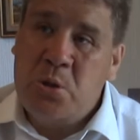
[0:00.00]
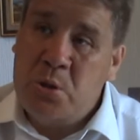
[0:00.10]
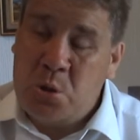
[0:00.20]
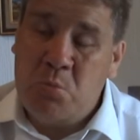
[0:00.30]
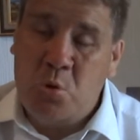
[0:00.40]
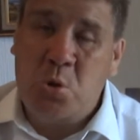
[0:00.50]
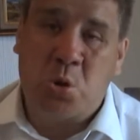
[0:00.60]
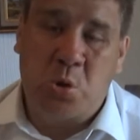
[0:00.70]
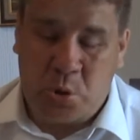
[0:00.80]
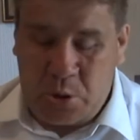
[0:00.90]
and there's some good
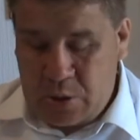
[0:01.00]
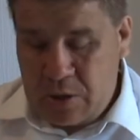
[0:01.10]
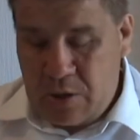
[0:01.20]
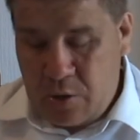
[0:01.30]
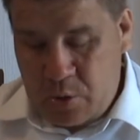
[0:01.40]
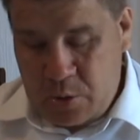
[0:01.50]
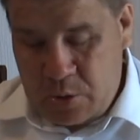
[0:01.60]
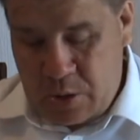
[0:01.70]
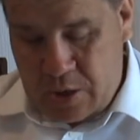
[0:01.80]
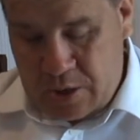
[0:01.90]
sources under
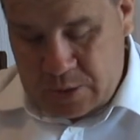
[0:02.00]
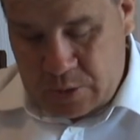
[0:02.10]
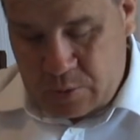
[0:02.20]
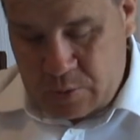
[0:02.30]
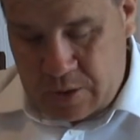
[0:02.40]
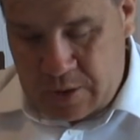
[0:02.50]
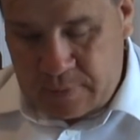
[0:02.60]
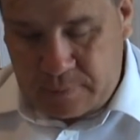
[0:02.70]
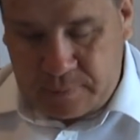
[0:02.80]
the article there.